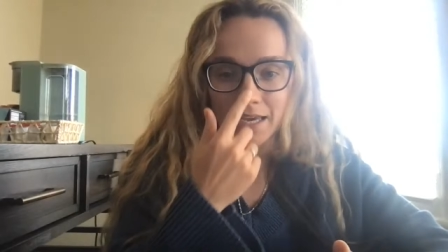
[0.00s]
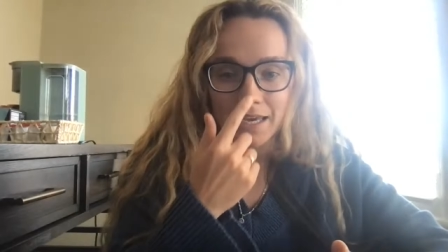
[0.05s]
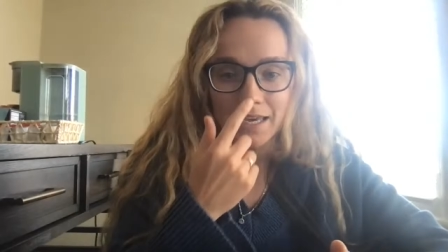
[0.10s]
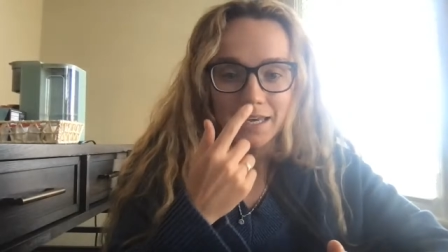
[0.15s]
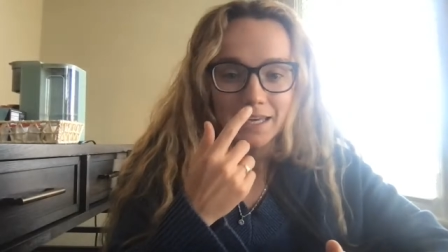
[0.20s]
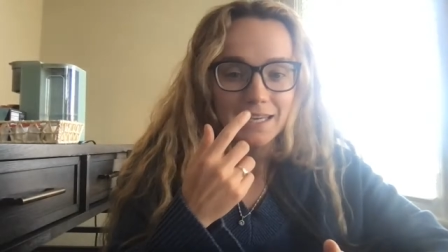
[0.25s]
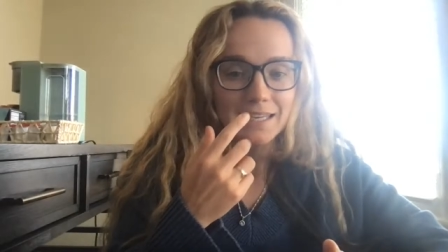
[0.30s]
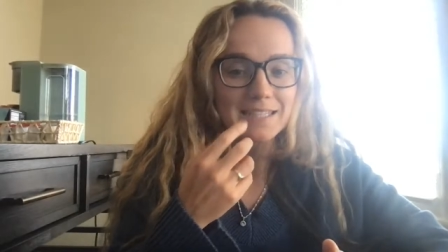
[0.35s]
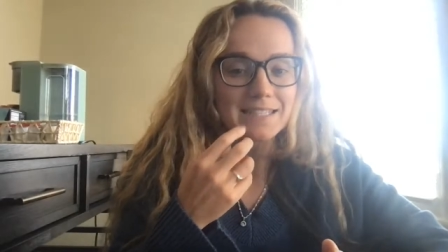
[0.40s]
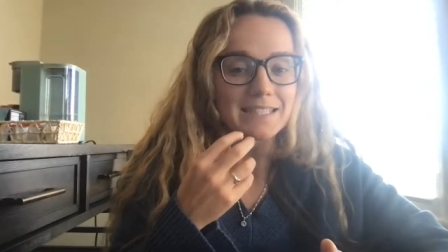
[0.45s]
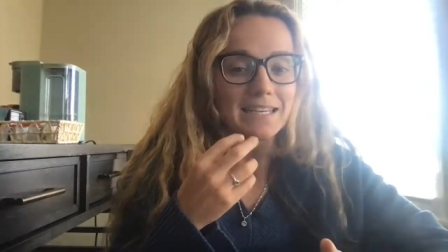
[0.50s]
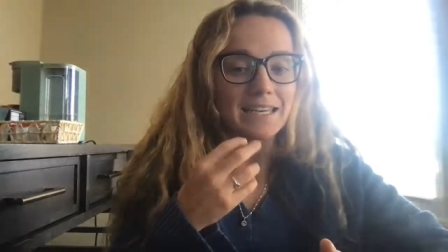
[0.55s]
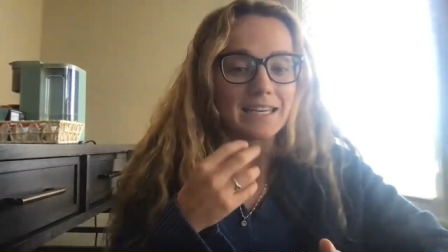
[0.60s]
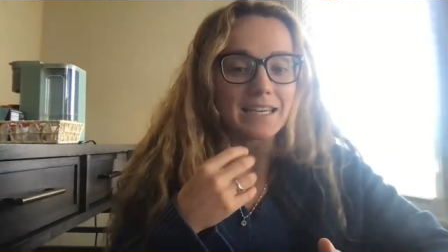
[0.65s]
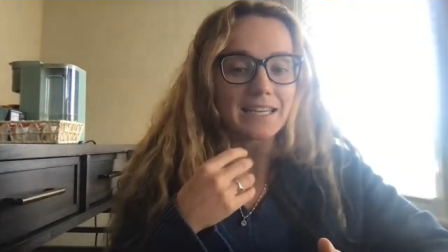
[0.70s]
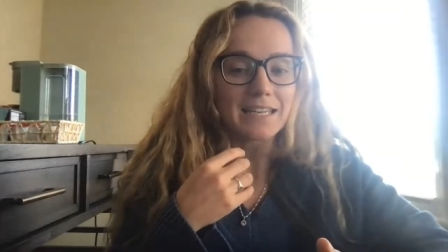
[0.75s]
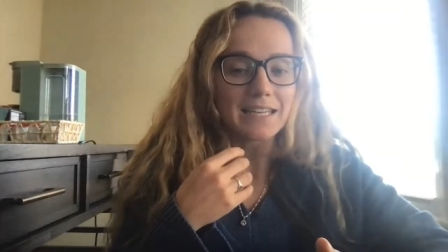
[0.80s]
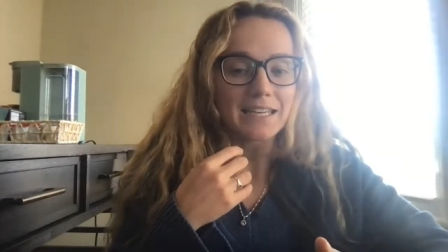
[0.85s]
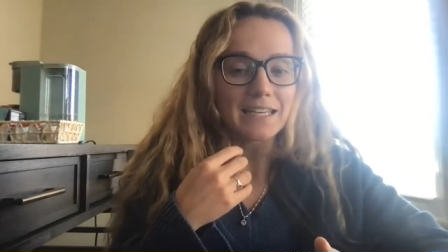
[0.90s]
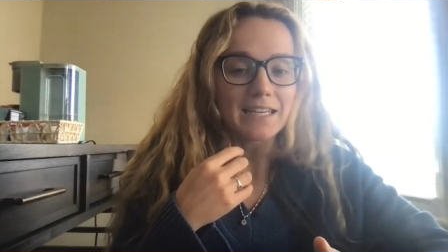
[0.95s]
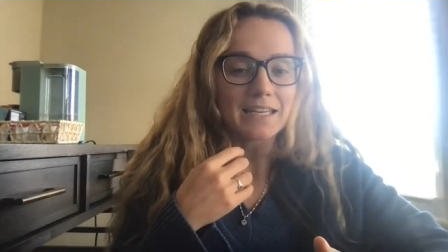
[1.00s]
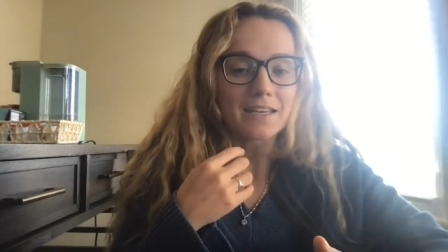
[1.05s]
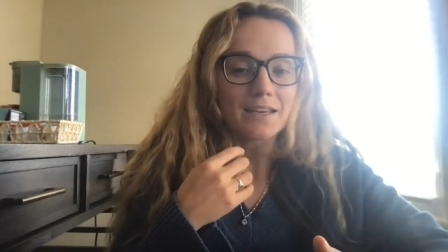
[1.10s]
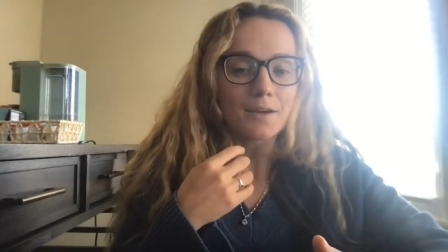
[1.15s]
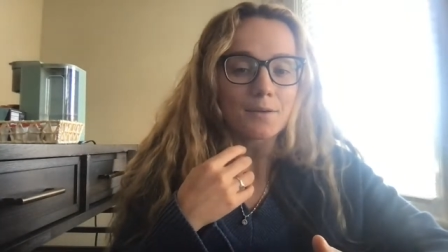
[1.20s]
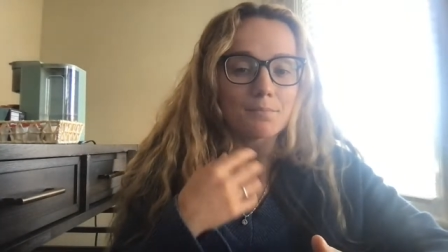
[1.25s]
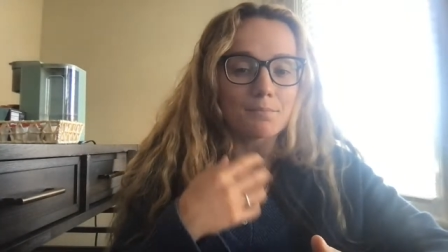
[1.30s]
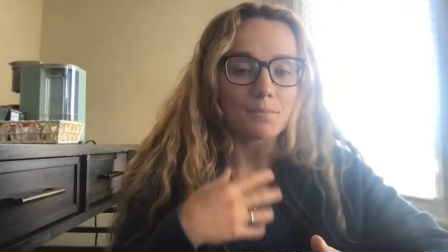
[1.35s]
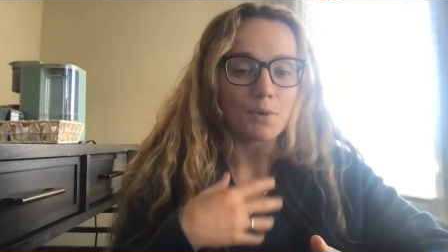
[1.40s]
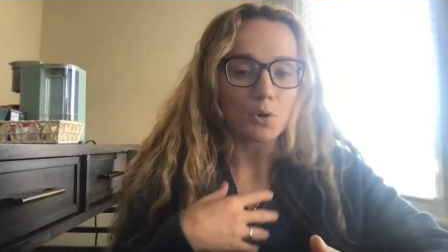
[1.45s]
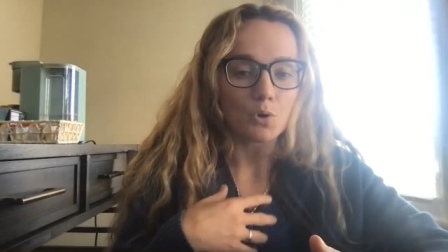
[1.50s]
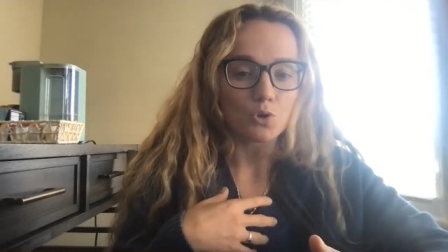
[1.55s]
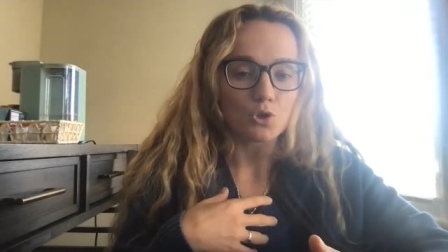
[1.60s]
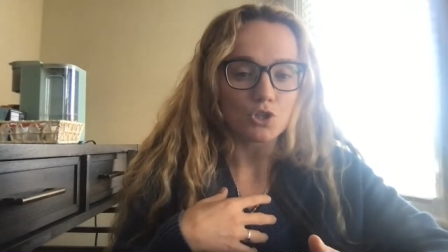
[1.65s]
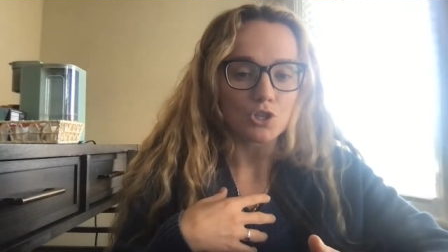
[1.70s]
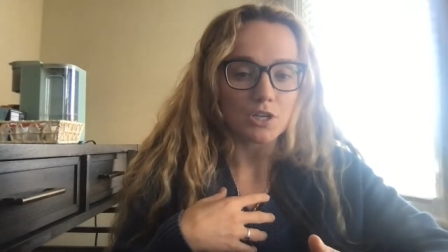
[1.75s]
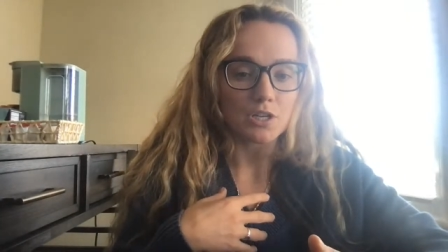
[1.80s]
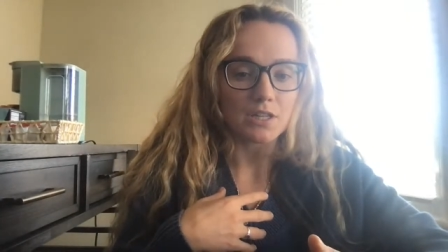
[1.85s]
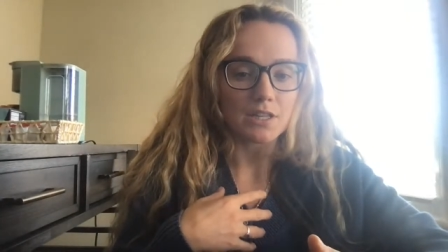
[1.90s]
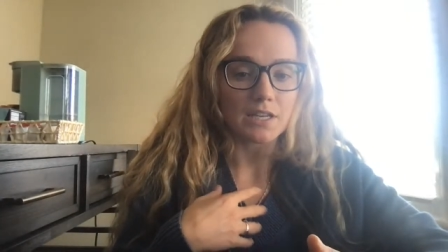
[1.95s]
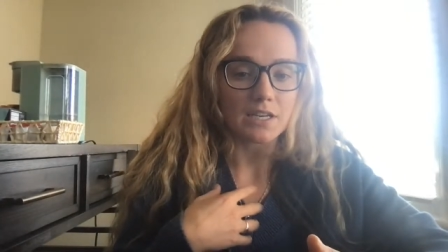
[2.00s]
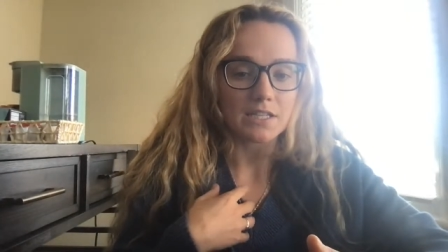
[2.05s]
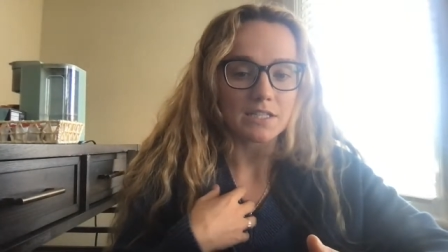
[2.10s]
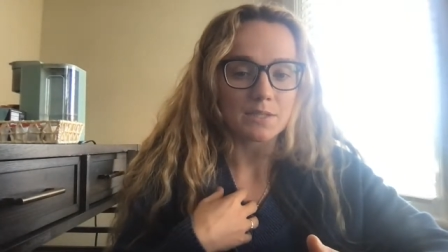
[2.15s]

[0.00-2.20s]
is any emotion that is